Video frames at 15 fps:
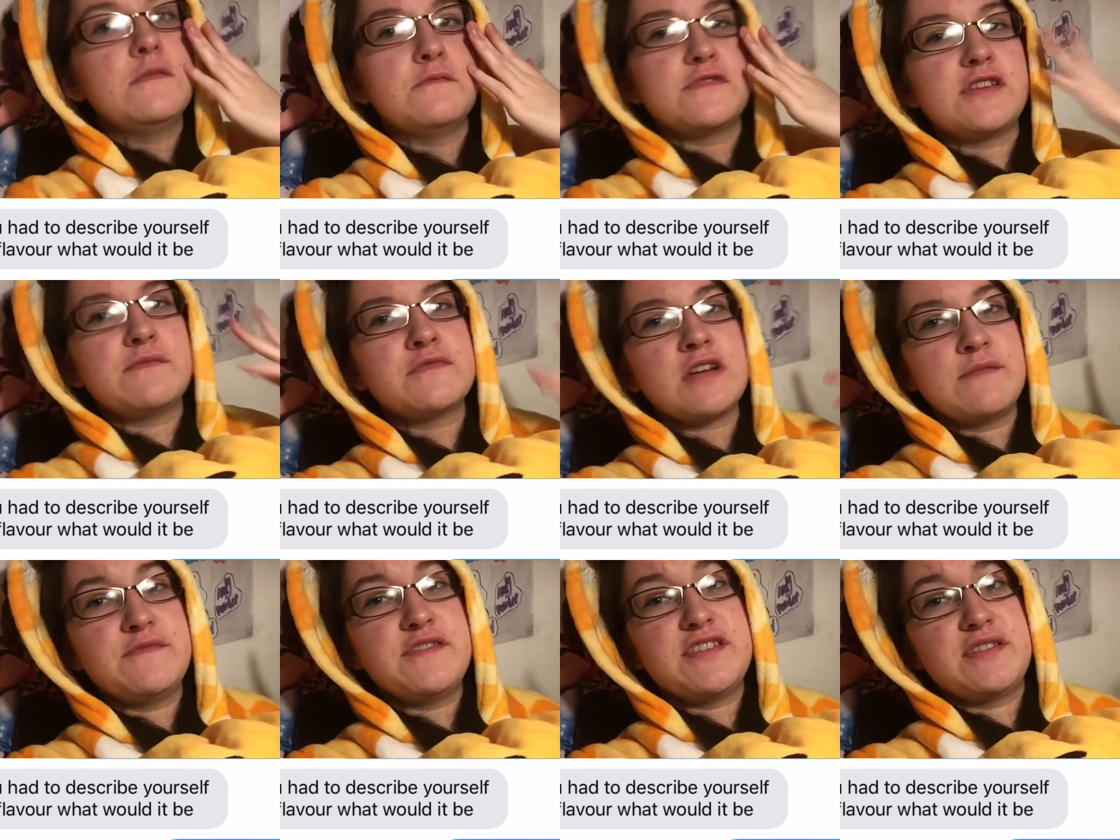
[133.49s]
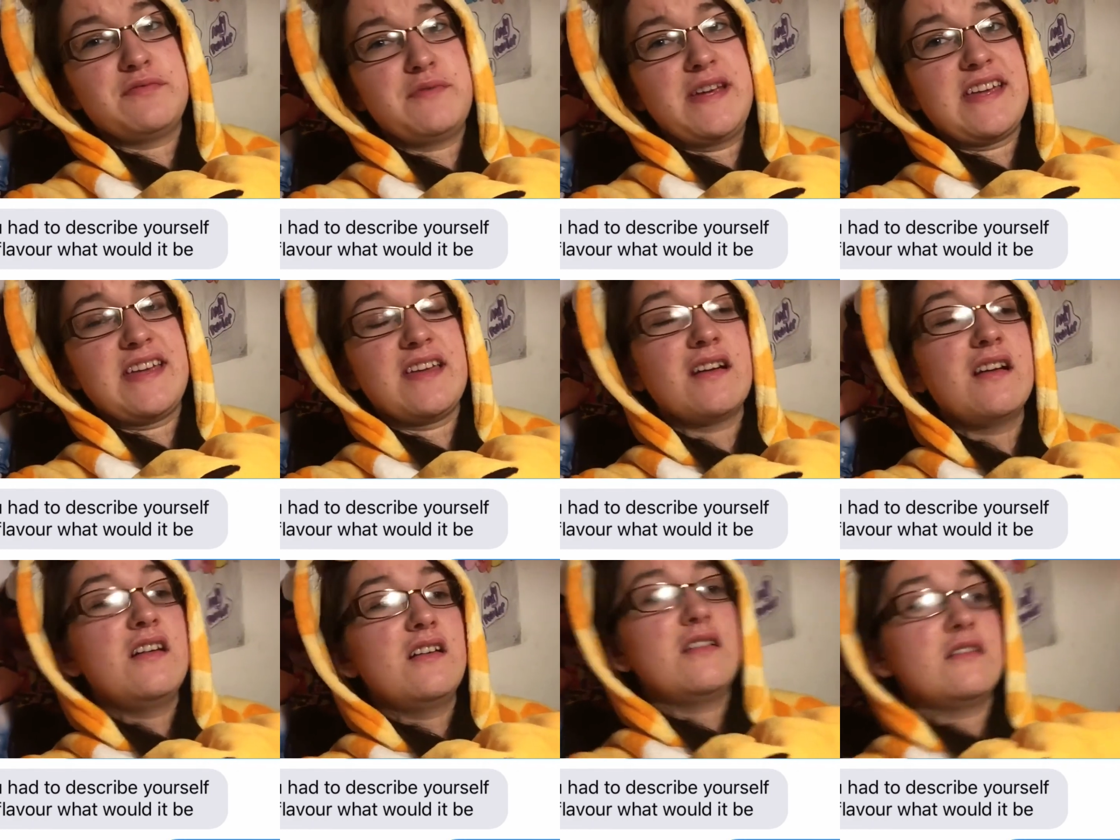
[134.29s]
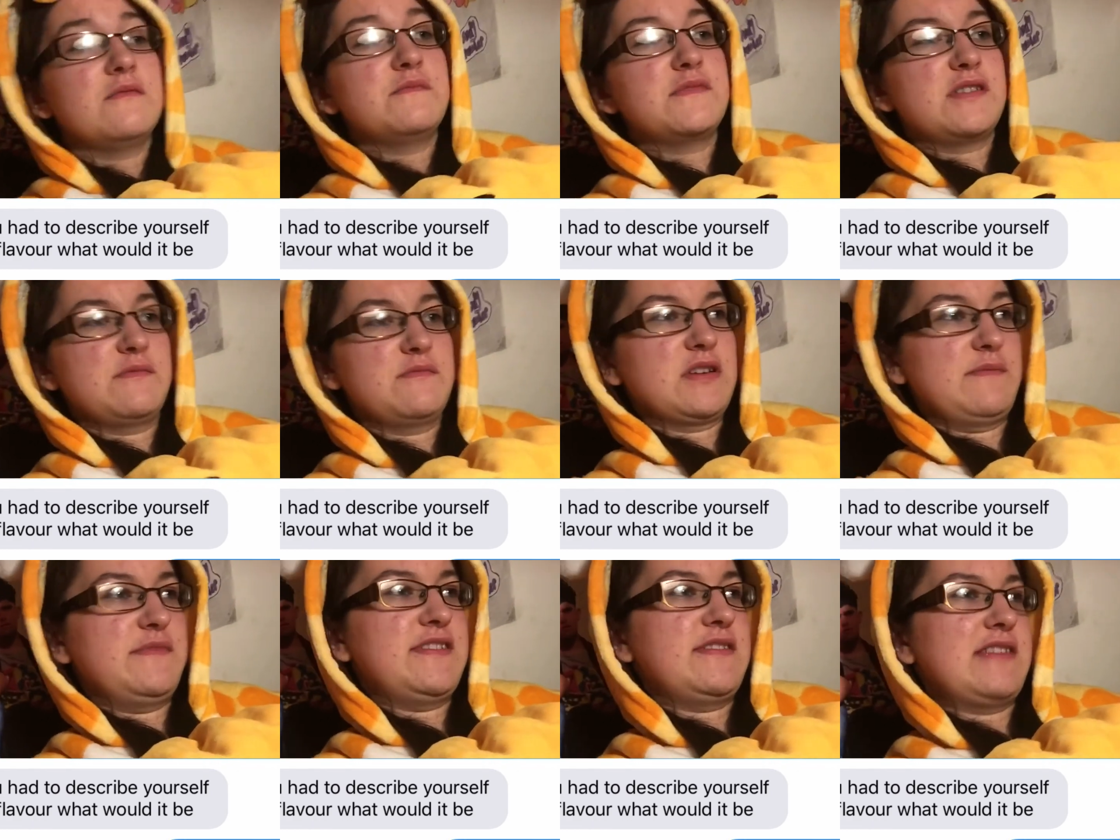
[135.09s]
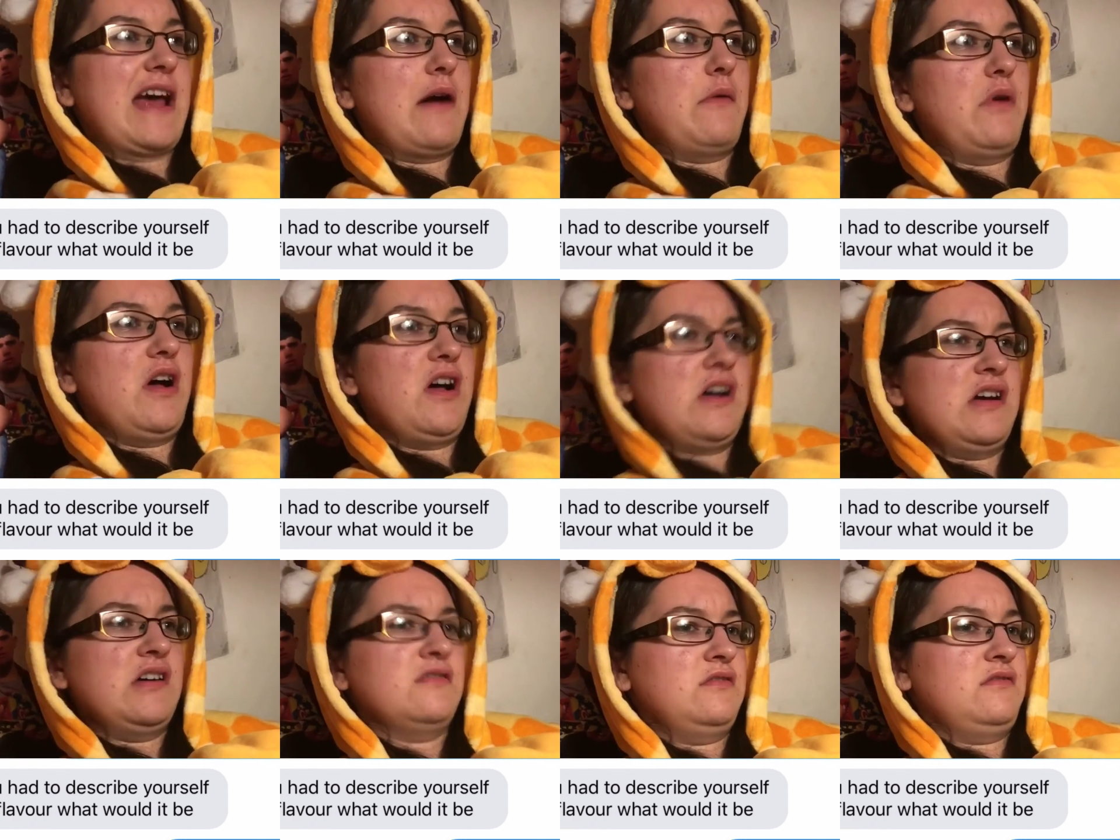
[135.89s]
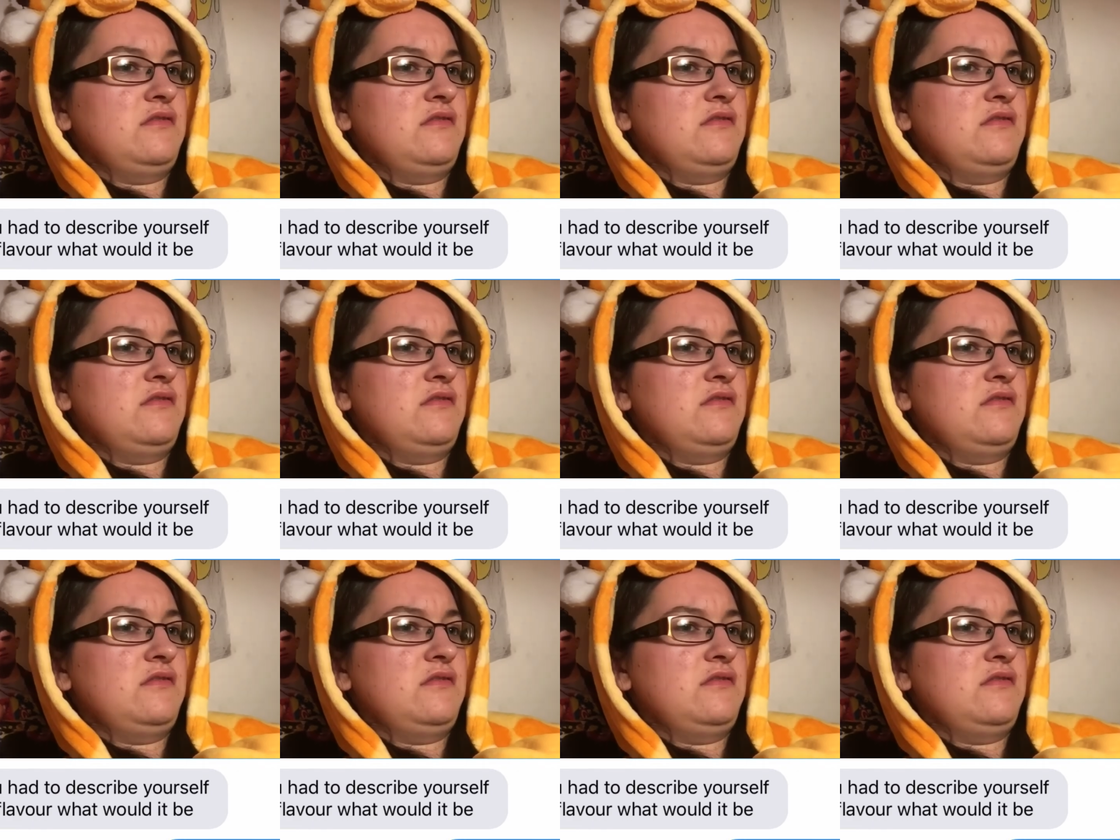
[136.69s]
I'm sometimes sweet, I'm sometimes sour.